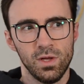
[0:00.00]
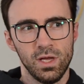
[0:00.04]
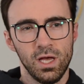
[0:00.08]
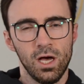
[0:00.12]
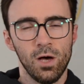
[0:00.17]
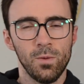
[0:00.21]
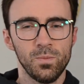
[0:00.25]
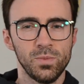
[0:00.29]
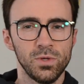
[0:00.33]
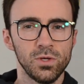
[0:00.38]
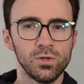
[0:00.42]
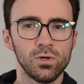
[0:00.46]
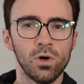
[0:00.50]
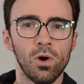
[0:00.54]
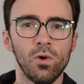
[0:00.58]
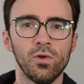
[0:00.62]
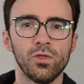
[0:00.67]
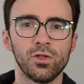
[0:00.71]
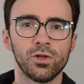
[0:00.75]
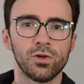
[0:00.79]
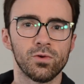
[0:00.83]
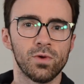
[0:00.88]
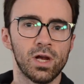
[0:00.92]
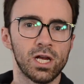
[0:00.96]
help you go
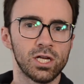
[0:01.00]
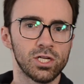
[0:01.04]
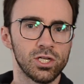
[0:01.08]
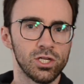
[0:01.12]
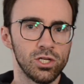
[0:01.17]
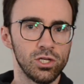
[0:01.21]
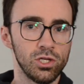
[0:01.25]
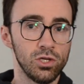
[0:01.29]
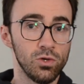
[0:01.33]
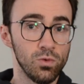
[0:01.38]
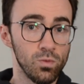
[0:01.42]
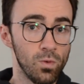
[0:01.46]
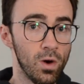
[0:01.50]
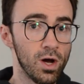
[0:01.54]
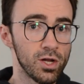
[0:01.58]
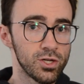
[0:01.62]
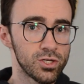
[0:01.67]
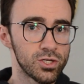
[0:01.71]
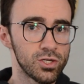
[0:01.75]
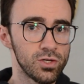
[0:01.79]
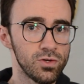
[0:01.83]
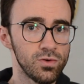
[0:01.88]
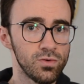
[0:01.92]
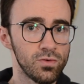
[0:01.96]
in the direction you
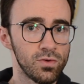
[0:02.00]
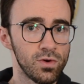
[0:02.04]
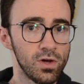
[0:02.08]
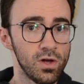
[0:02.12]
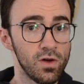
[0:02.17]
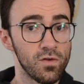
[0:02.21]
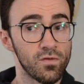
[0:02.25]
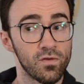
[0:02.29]
want to